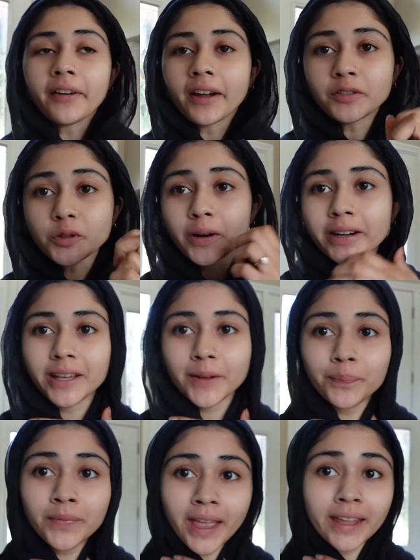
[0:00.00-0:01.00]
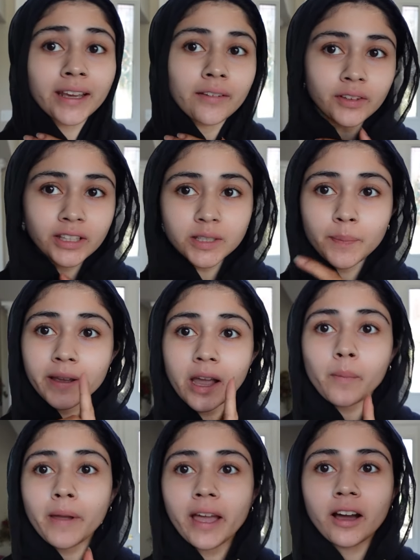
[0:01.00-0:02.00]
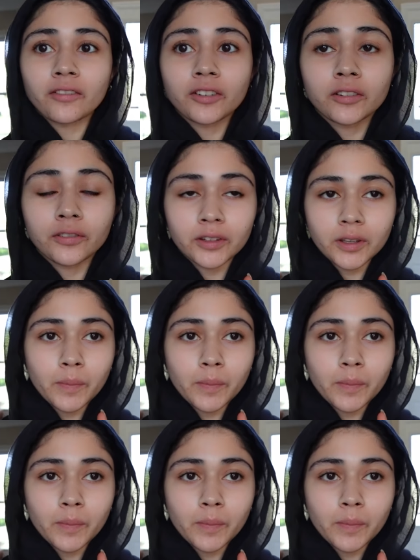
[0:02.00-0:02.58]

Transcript: 5:20, and I have yet to pick out my outfit for the